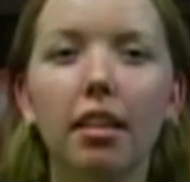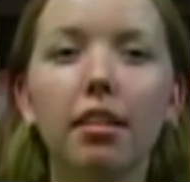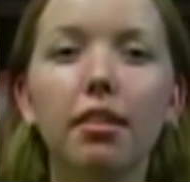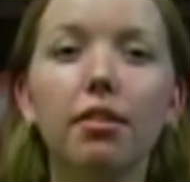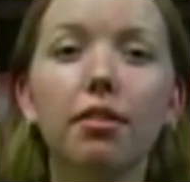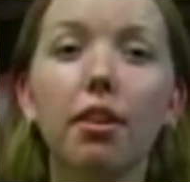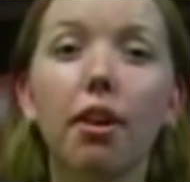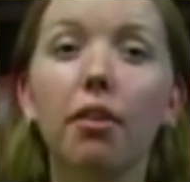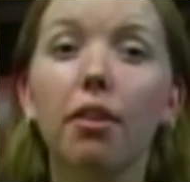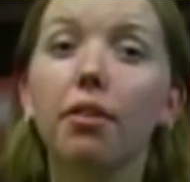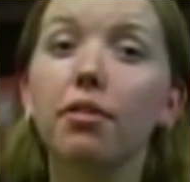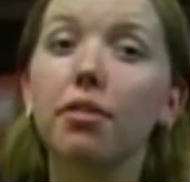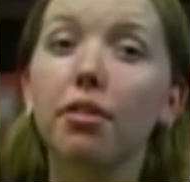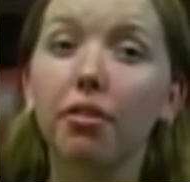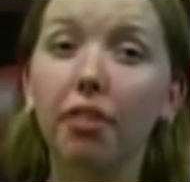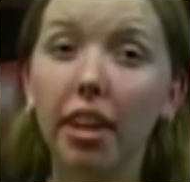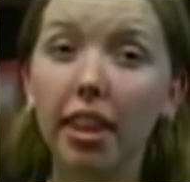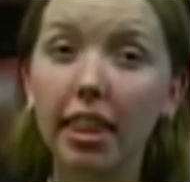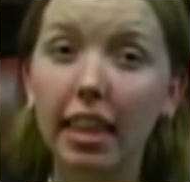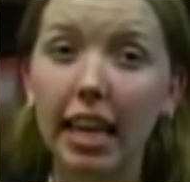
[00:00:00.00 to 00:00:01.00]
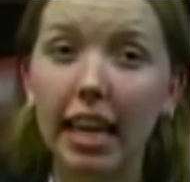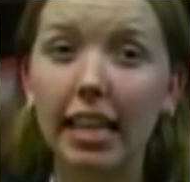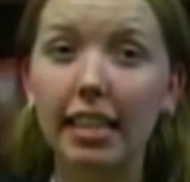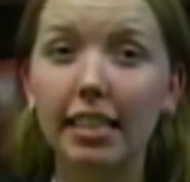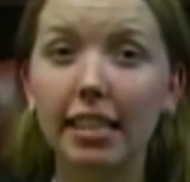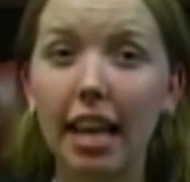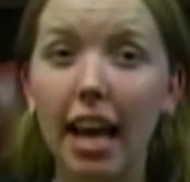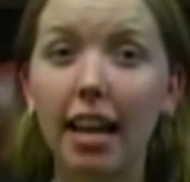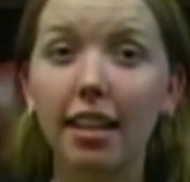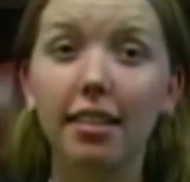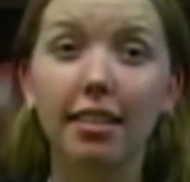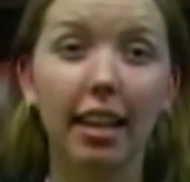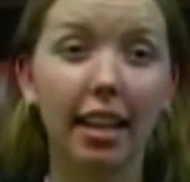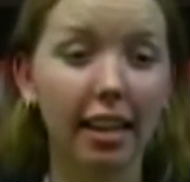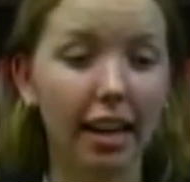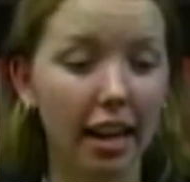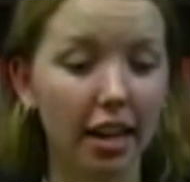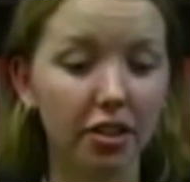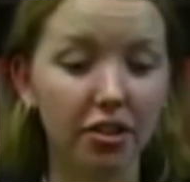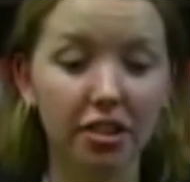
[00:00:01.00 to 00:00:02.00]
So those three things that
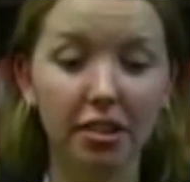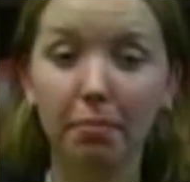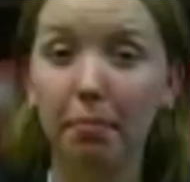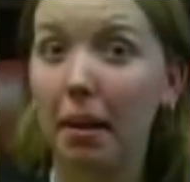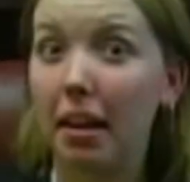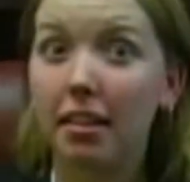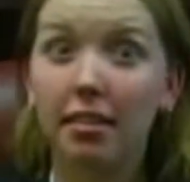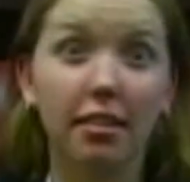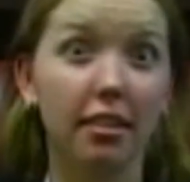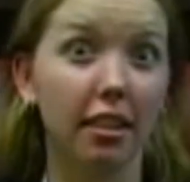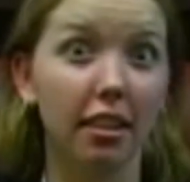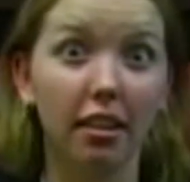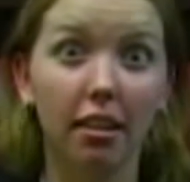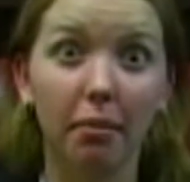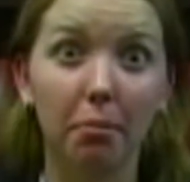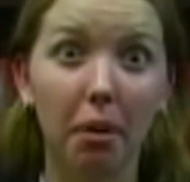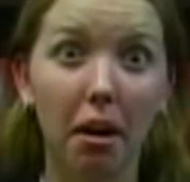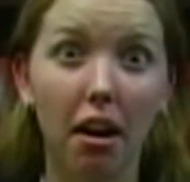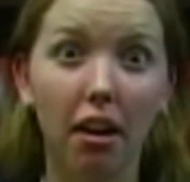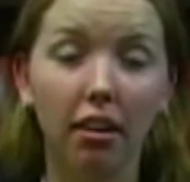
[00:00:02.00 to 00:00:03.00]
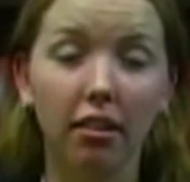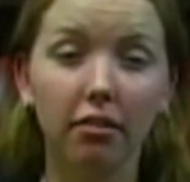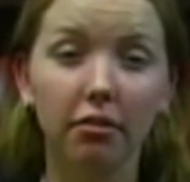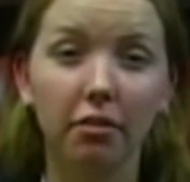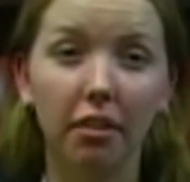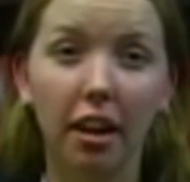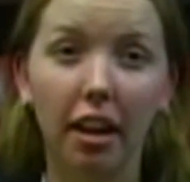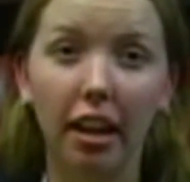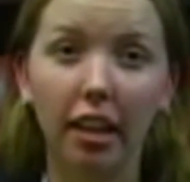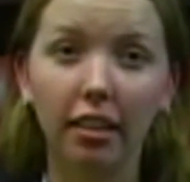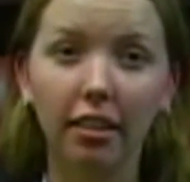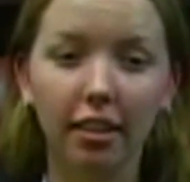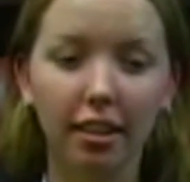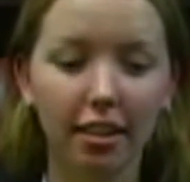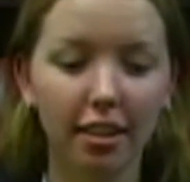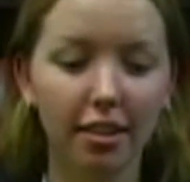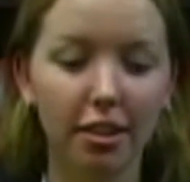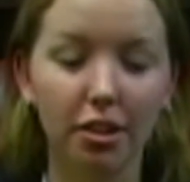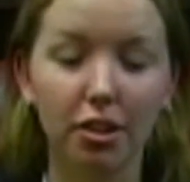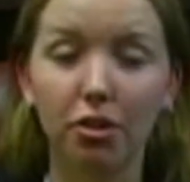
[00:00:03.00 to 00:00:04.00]
psychiatrists base it upon, right?
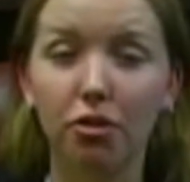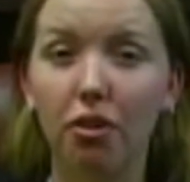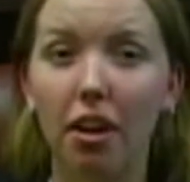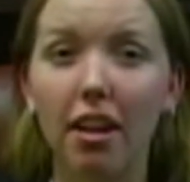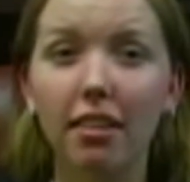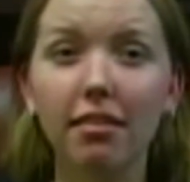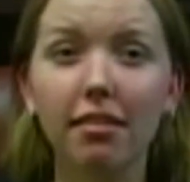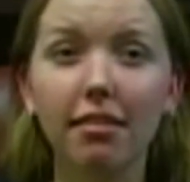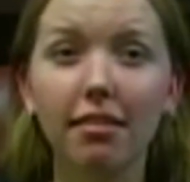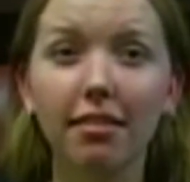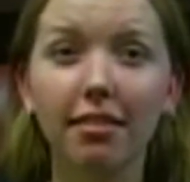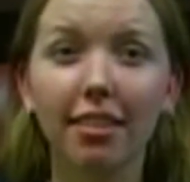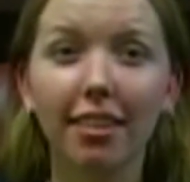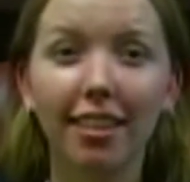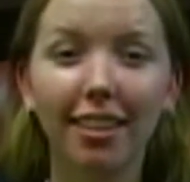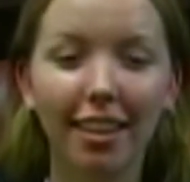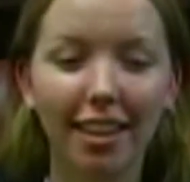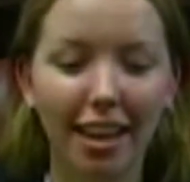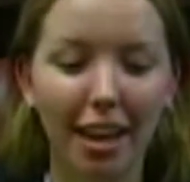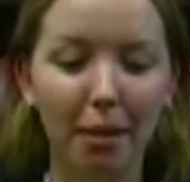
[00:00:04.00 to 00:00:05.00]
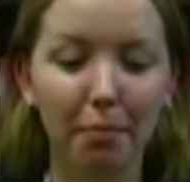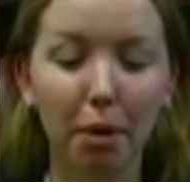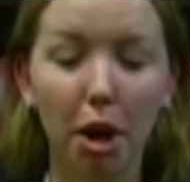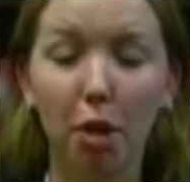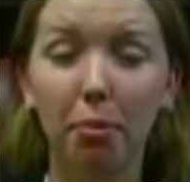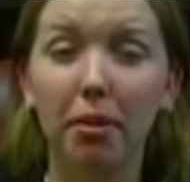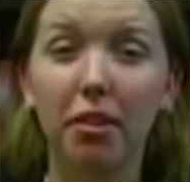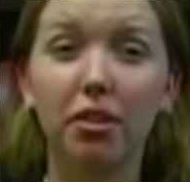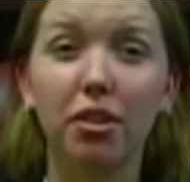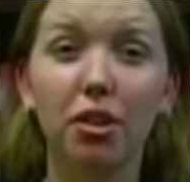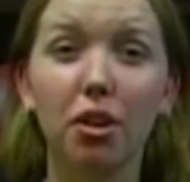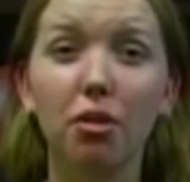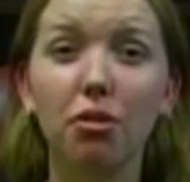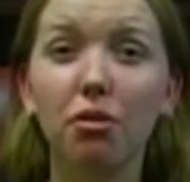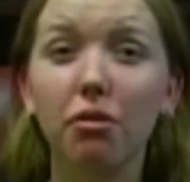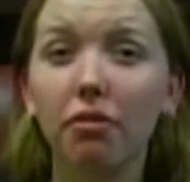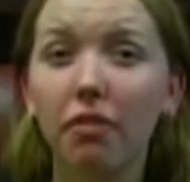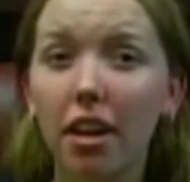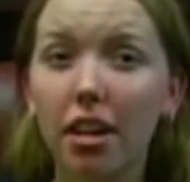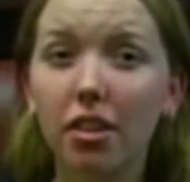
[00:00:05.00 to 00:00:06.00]
Distress, impairment of
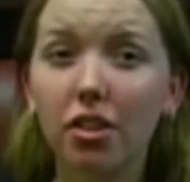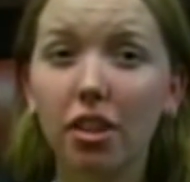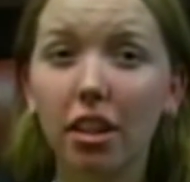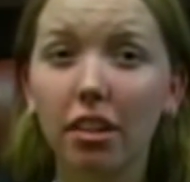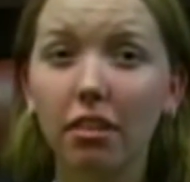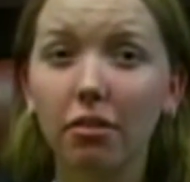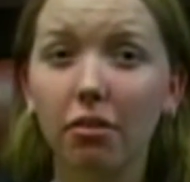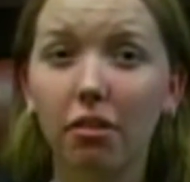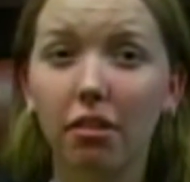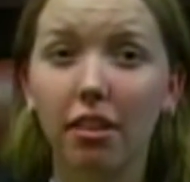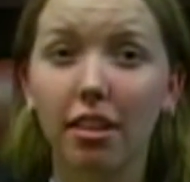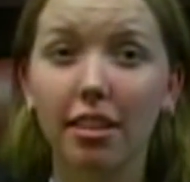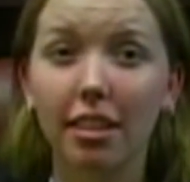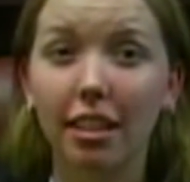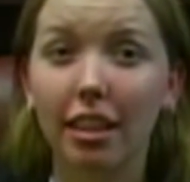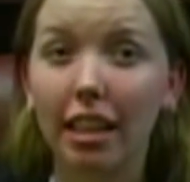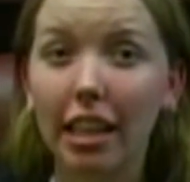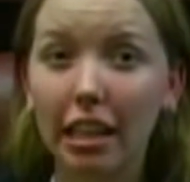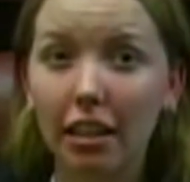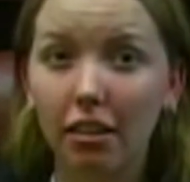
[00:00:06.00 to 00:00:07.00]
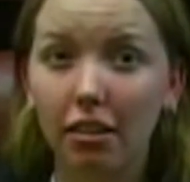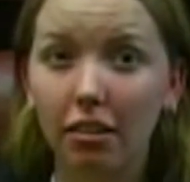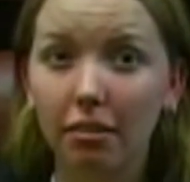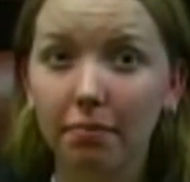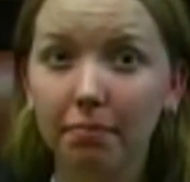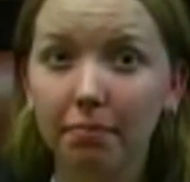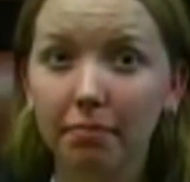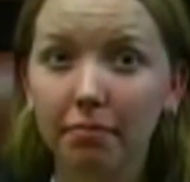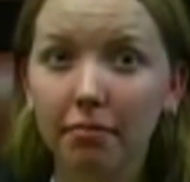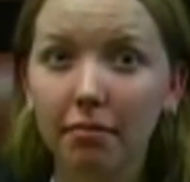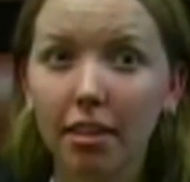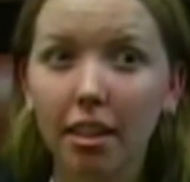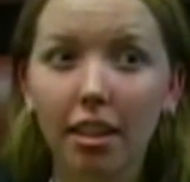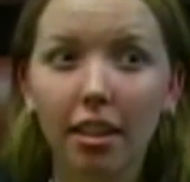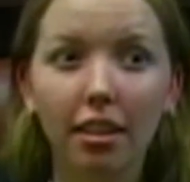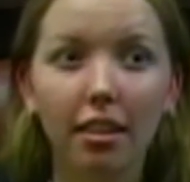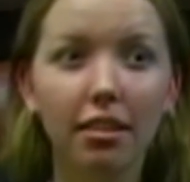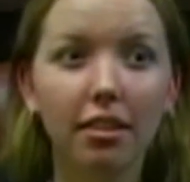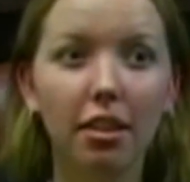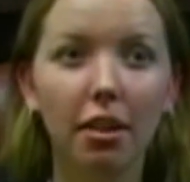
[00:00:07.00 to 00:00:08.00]
social function or is it legal,
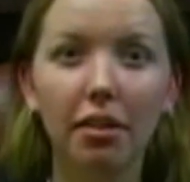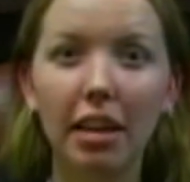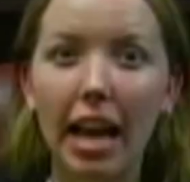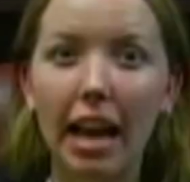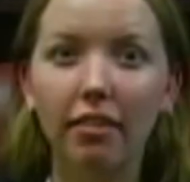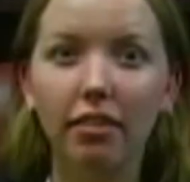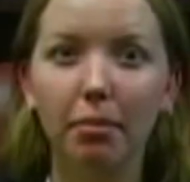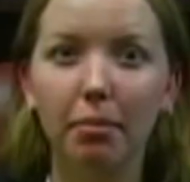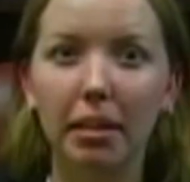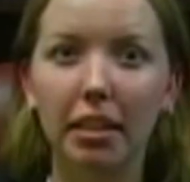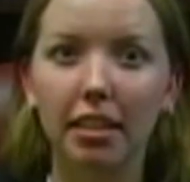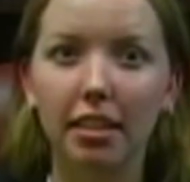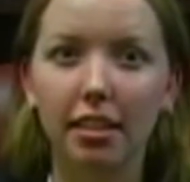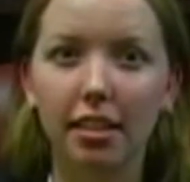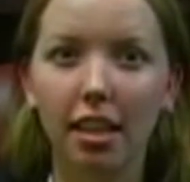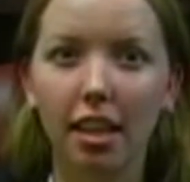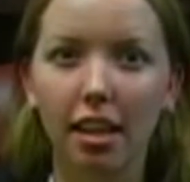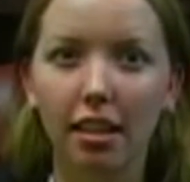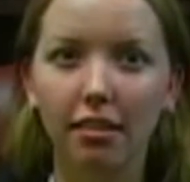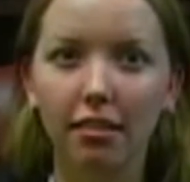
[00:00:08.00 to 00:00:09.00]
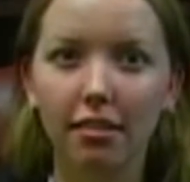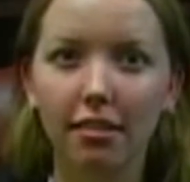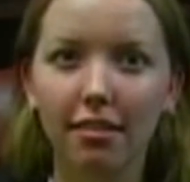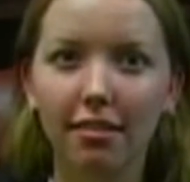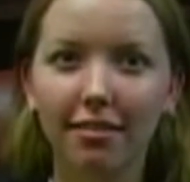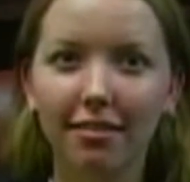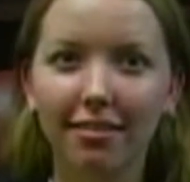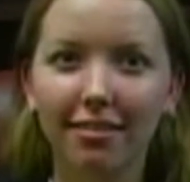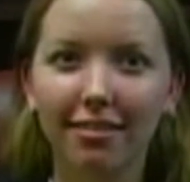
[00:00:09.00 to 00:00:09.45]
don't have to be a disease.